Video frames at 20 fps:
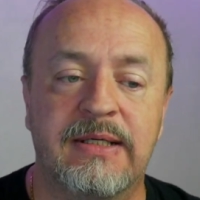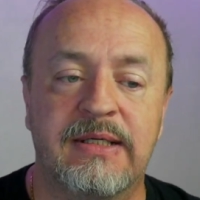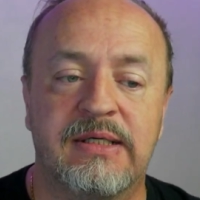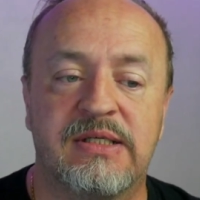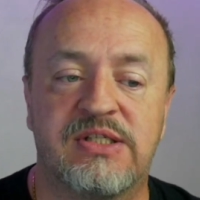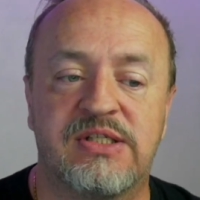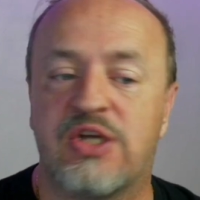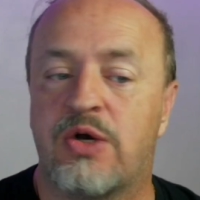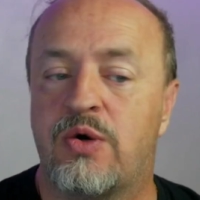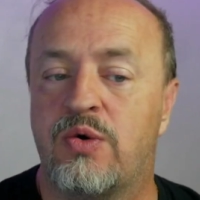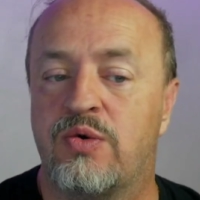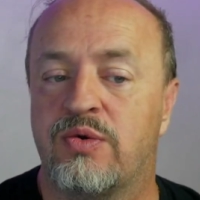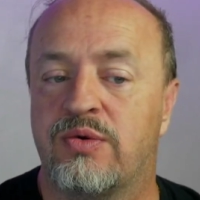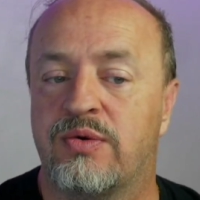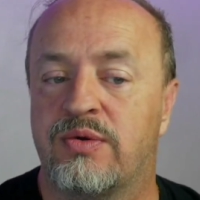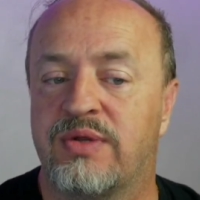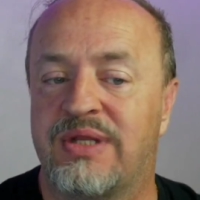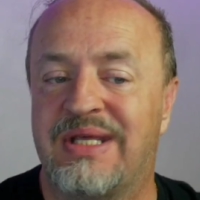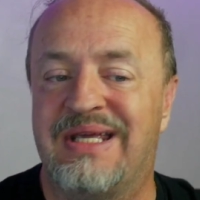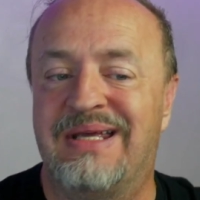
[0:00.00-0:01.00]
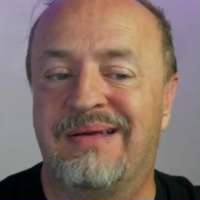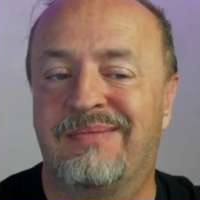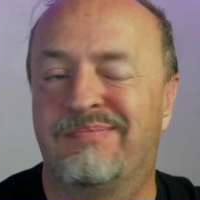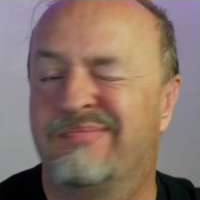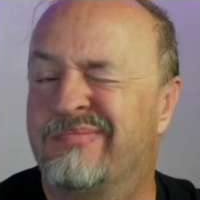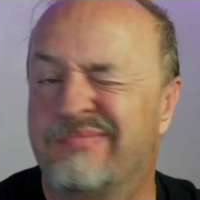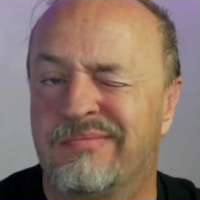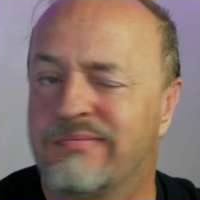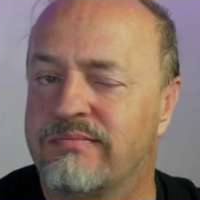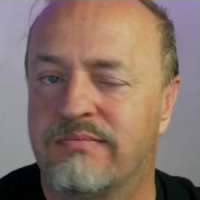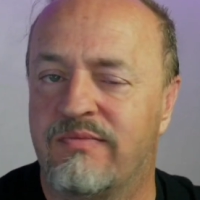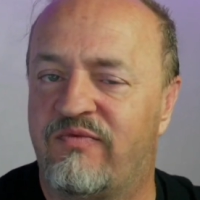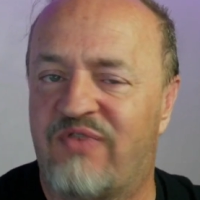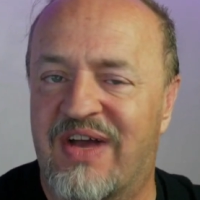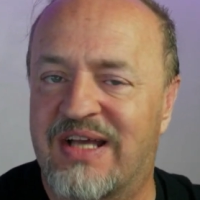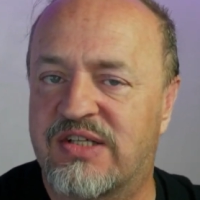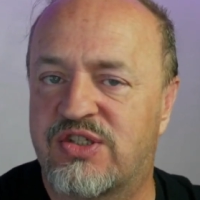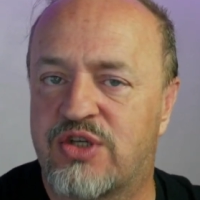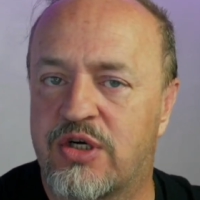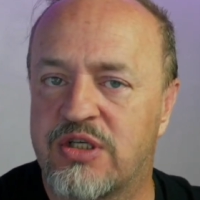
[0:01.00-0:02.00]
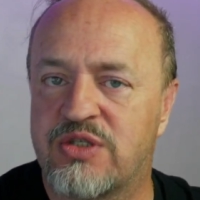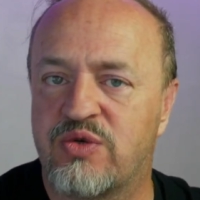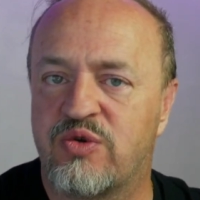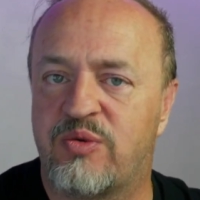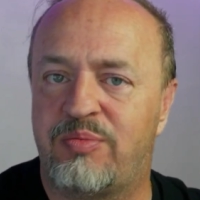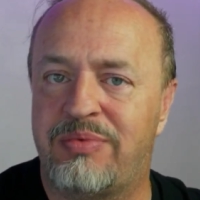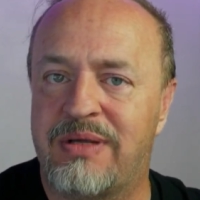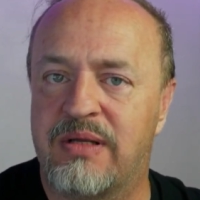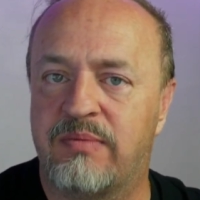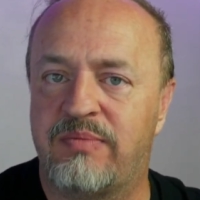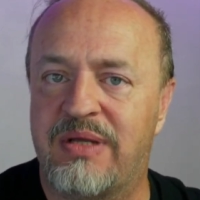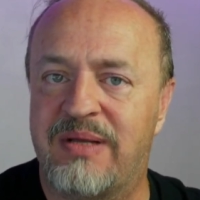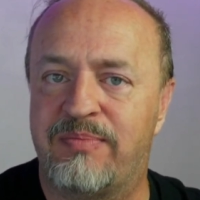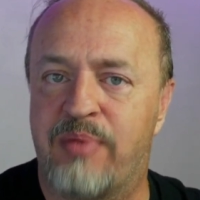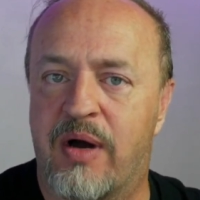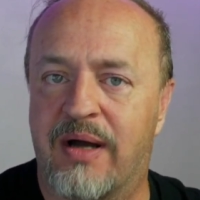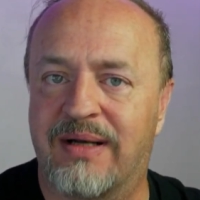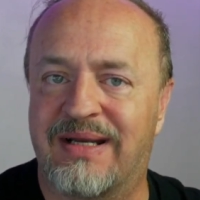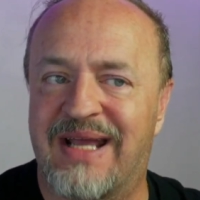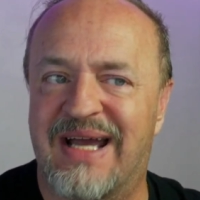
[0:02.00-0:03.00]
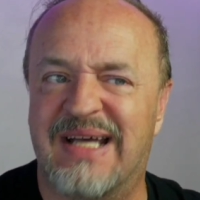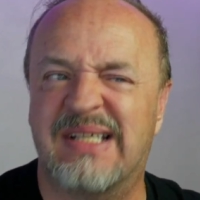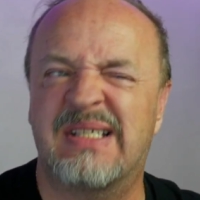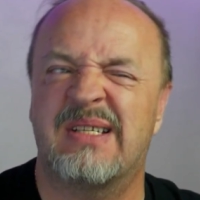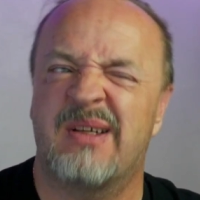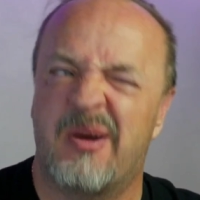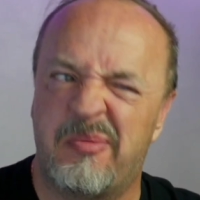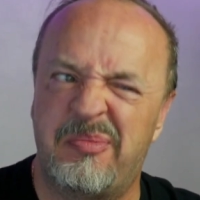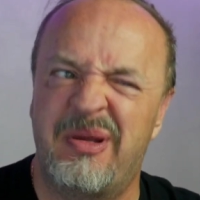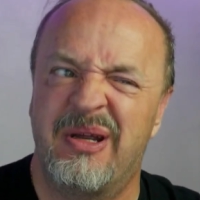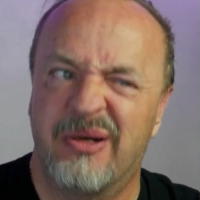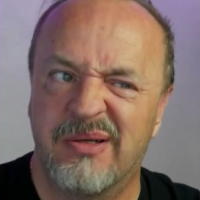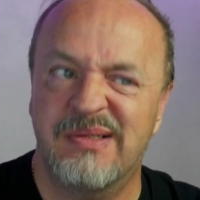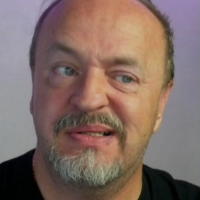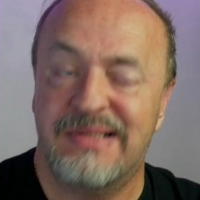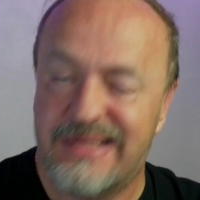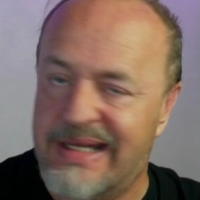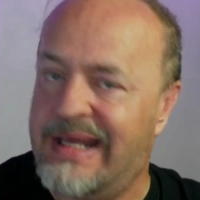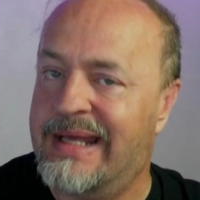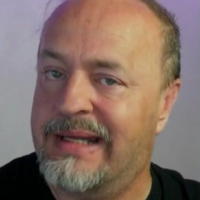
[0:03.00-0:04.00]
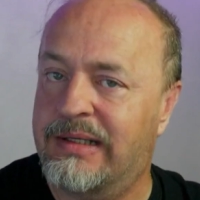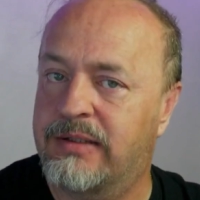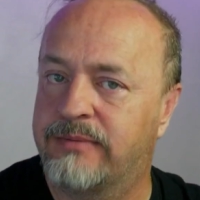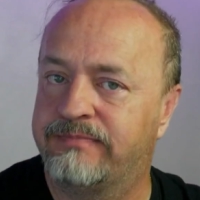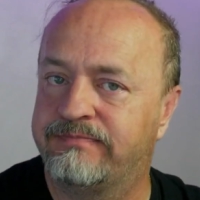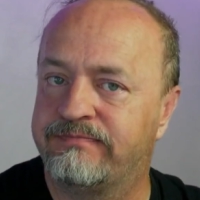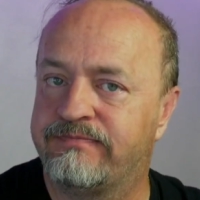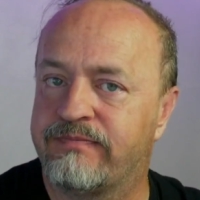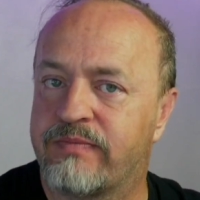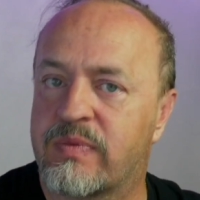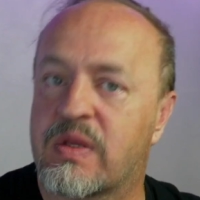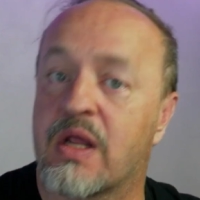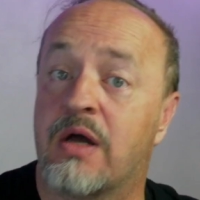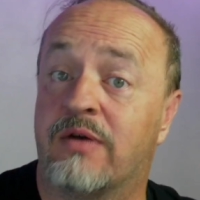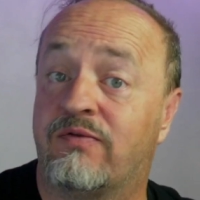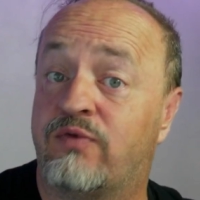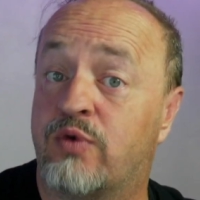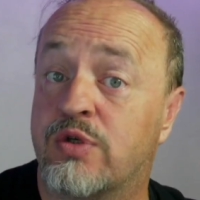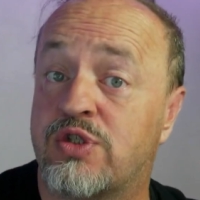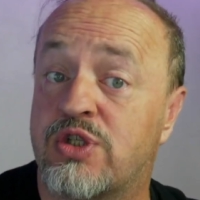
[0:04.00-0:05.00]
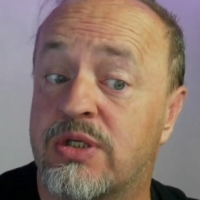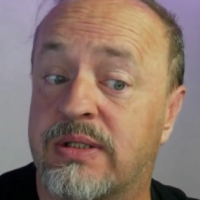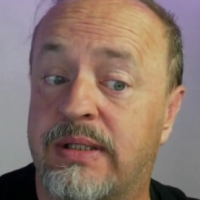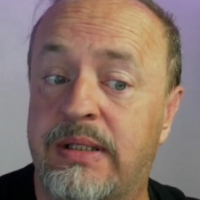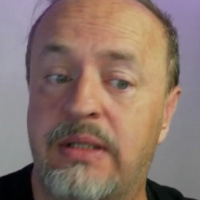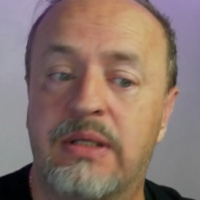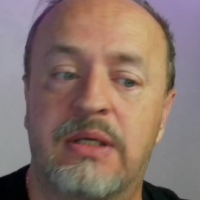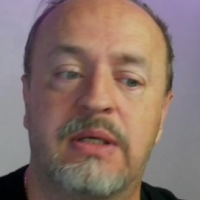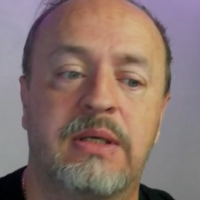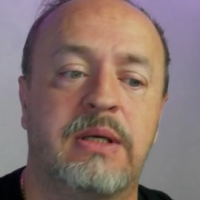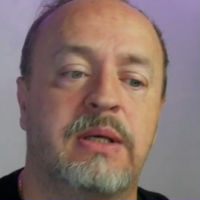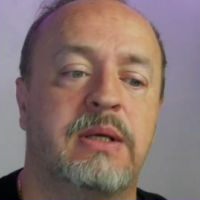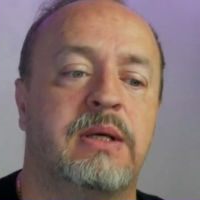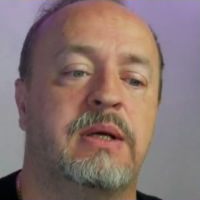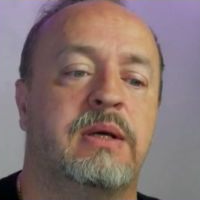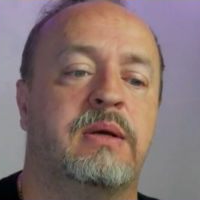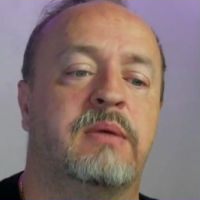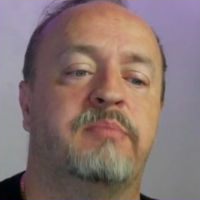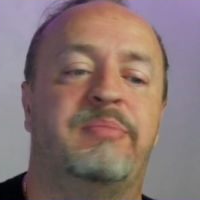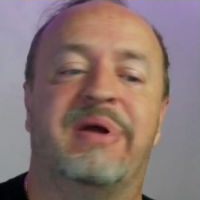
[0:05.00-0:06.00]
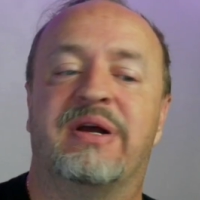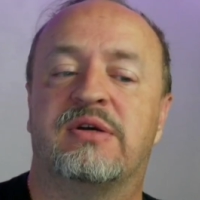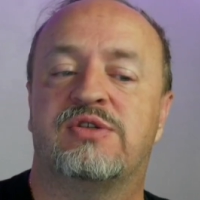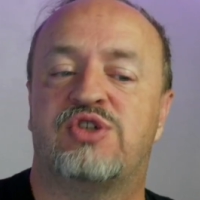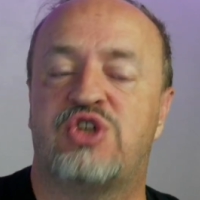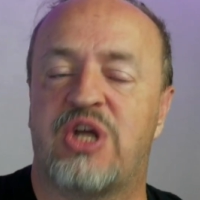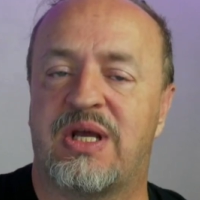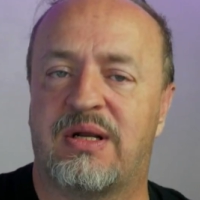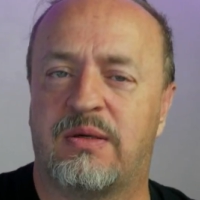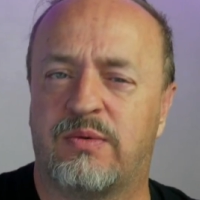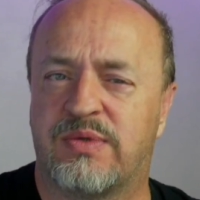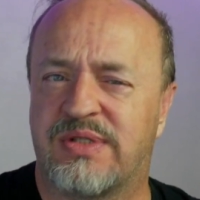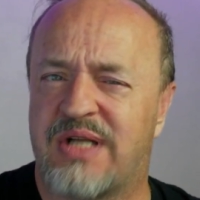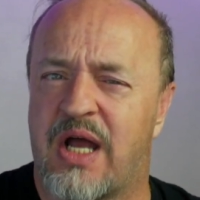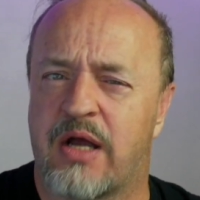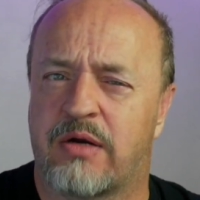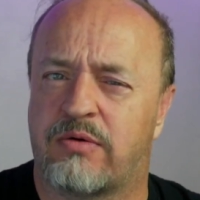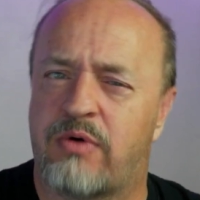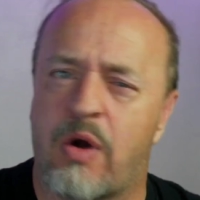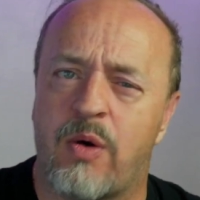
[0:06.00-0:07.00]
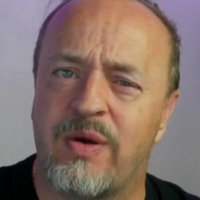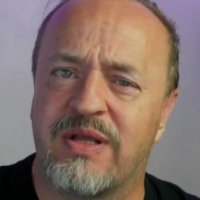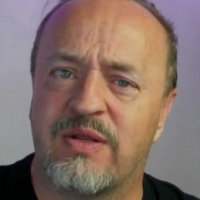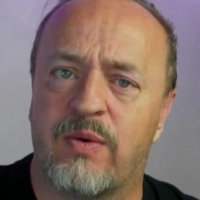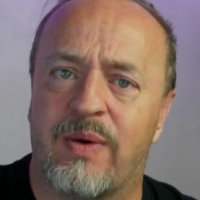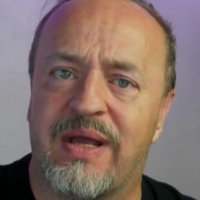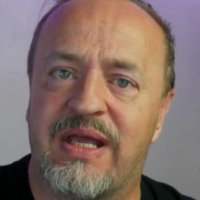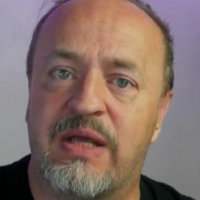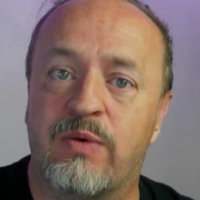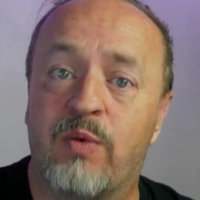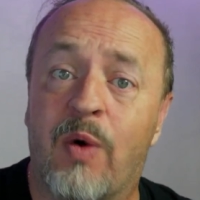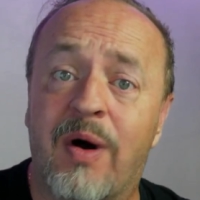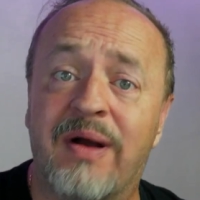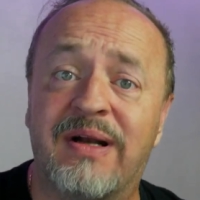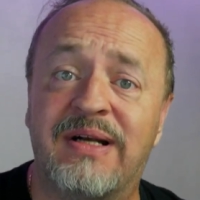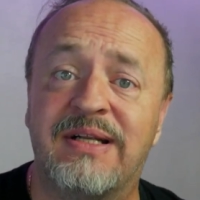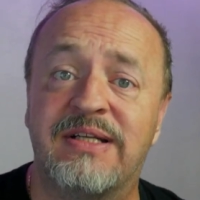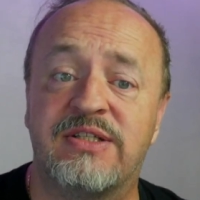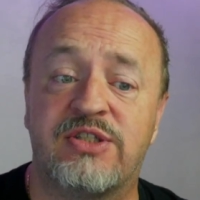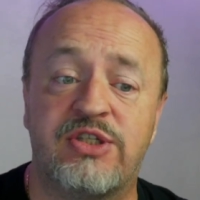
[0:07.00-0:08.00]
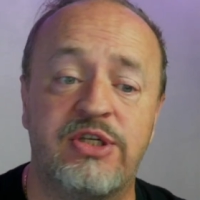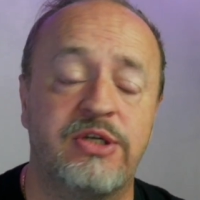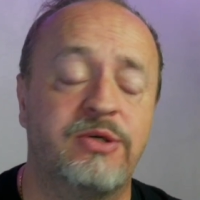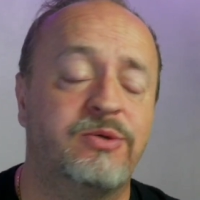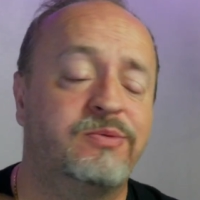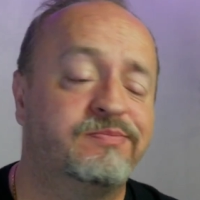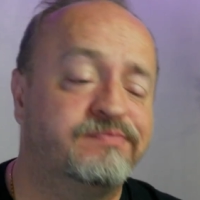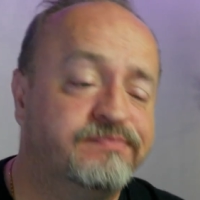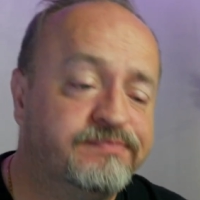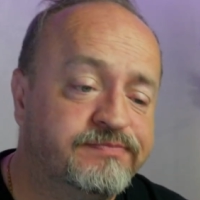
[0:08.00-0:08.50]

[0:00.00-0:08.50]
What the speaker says: So the Fast Charging with B&B podcast appears dead, unfortunately. Bear's channel was not growing the way he wanted it to.